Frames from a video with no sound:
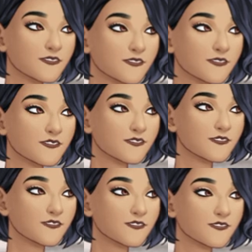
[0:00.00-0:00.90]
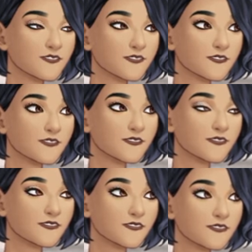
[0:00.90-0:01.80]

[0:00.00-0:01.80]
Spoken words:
No one is speaking in this clip.